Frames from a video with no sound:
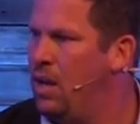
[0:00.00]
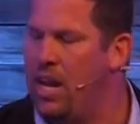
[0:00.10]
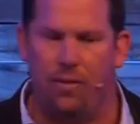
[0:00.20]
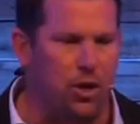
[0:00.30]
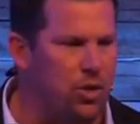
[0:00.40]

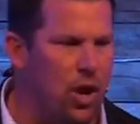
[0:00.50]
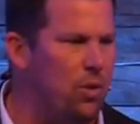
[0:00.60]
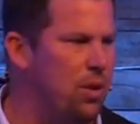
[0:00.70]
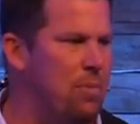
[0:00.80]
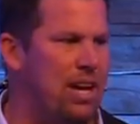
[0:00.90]
And if you
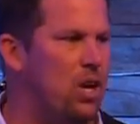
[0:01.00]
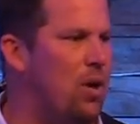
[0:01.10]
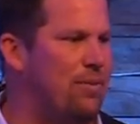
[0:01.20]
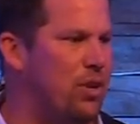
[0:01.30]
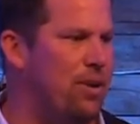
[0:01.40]
don't, then man,
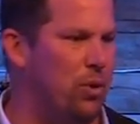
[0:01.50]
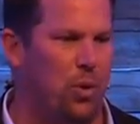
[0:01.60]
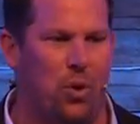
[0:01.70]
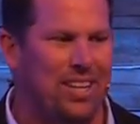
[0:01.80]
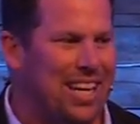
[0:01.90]
go after evil.
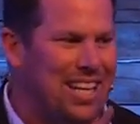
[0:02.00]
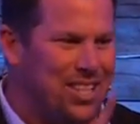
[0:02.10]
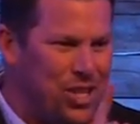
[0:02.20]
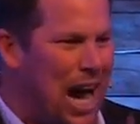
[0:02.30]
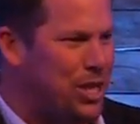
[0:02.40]
The one thing
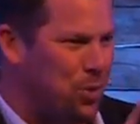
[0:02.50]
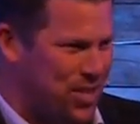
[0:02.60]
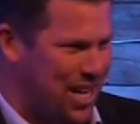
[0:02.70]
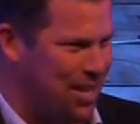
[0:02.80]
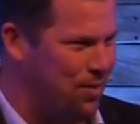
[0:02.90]
that Joshua
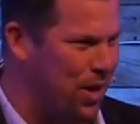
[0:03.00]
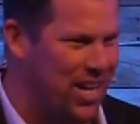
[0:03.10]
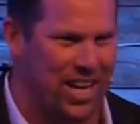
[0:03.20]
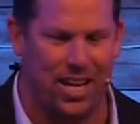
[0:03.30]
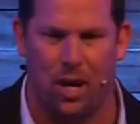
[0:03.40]
said at the
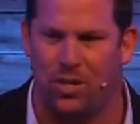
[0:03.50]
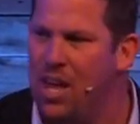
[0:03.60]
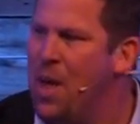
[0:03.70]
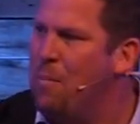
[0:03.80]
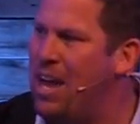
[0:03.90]
very end, he goes,
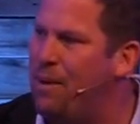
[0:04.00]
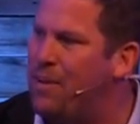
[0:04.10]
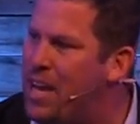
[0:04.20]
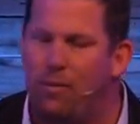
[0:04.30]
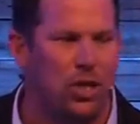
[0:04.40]
man, if
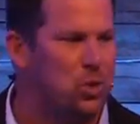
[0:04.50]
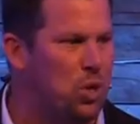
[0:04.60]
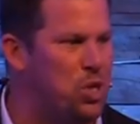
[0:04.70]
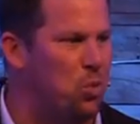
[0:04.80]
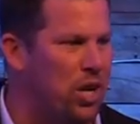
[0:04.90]
evil is
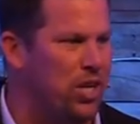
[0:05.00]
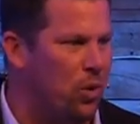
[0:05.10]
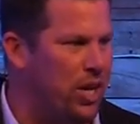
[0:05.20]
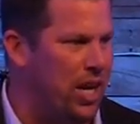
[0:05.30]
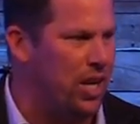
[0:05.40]
what you want,
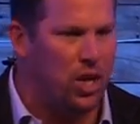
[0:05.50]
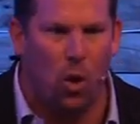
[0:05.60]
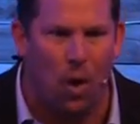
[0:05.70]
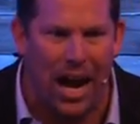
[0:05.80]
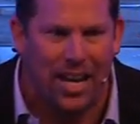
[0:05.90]
go get it. You
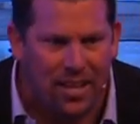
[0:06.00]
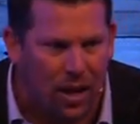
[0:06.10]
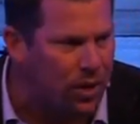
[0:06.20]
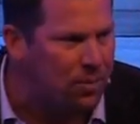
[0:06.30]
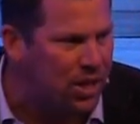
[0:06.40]
know why he
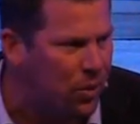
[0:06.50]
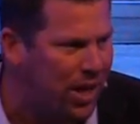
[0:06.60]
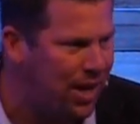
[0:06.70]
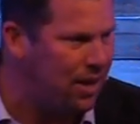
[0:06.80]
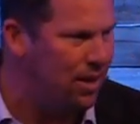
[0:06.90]
told them to go
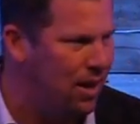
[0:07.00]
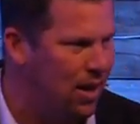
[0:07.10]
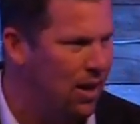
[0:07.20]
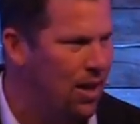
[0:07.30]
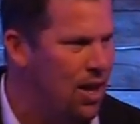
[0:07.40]
get it?
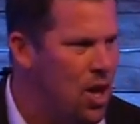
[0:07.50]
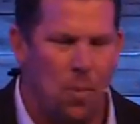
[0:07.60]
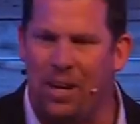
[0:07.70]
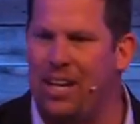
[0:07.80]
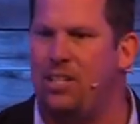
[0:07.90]

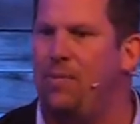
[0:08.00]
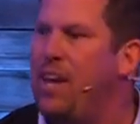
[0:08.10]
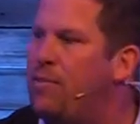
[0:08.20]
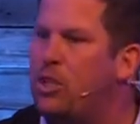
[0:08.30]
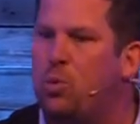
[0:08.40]
Because if
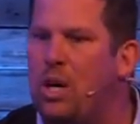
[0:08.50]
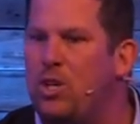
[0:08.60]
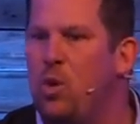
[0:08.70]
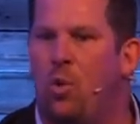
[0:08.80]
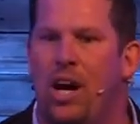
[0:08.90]
evil is
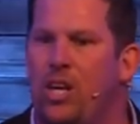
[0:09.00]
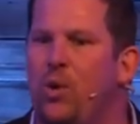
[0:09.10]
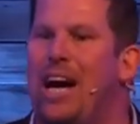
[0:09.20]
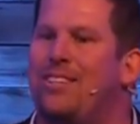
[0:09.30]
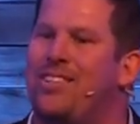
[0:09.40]
what you want,
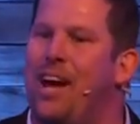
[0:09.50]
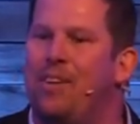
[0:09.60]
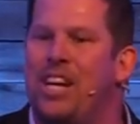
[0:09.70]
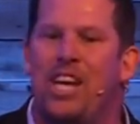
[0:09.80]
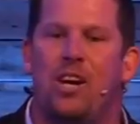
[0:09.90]
you got
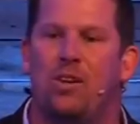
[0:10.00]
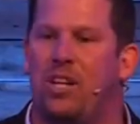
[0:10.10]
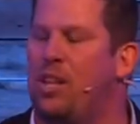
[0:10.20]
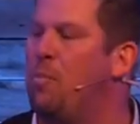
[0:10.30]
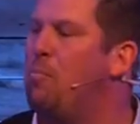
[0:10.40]
70
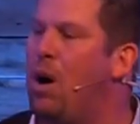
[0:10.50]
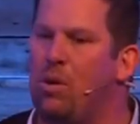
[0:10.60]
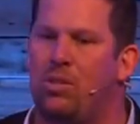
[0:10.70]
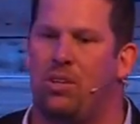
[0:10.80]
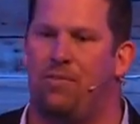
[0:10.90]
years at the
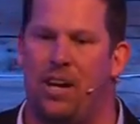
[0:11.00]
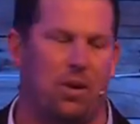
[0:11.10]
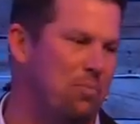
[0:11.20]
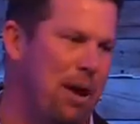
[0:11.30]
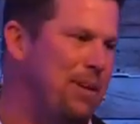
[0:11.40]
most to
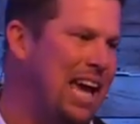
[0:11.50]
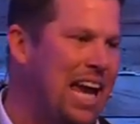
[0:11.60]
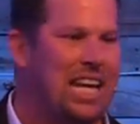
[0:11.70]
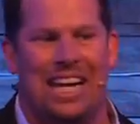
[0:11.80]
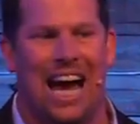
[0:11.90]
figure, maybe
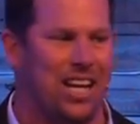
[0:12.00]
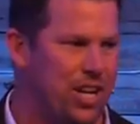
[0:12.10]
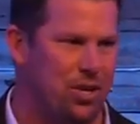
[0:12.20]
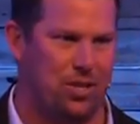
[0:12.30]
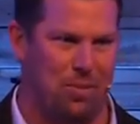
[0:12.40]
80, 90
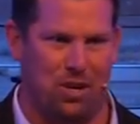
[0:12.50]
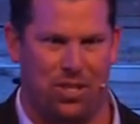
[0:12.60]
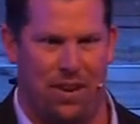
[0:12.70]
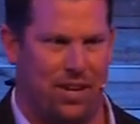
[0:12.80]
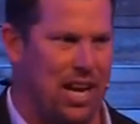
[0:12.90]
years. Some of you are
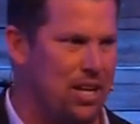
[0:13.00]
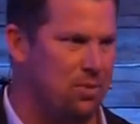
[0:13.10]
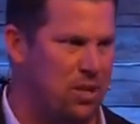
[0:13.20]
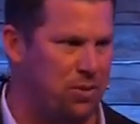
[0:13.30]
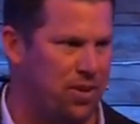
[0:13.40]
70. I
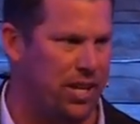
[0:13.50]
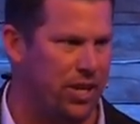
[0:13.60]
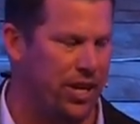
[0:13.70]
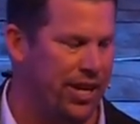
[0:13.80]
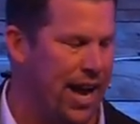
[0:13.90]
just made you feel like
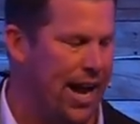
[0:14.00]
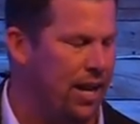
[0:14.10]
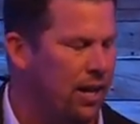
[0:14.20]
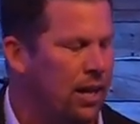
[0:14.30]
you're going to die.